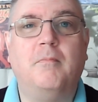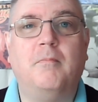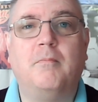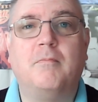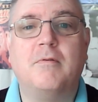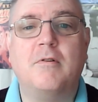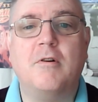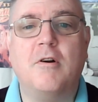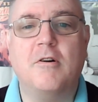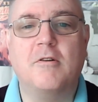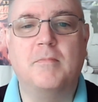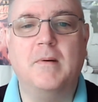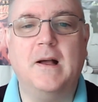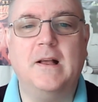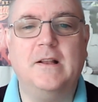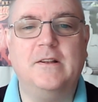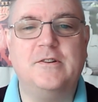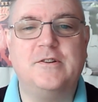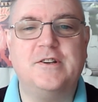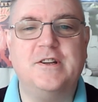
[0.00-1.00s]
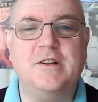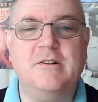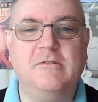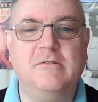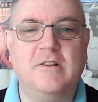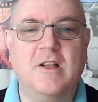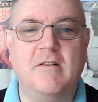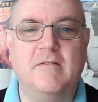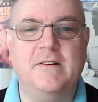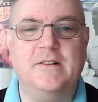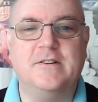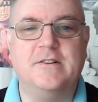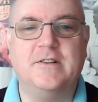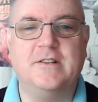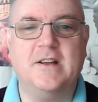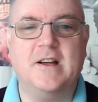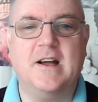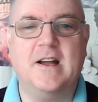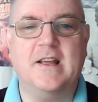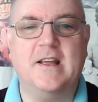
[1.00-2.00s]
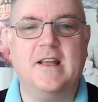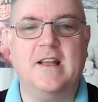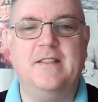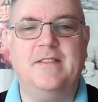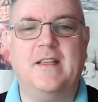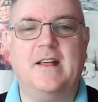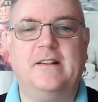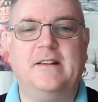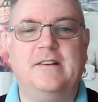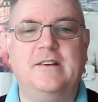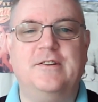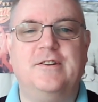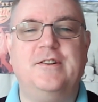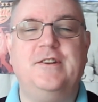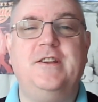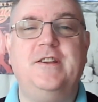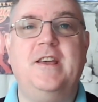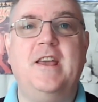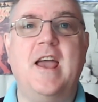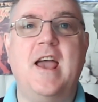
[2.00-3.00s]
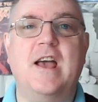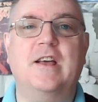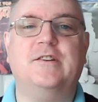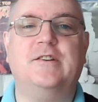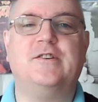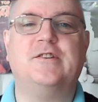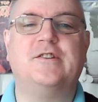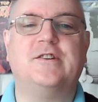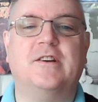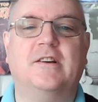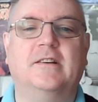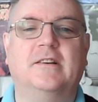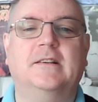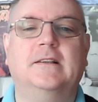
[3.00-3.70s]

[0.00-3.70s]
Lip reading: prog bands still going today, and that is Yes.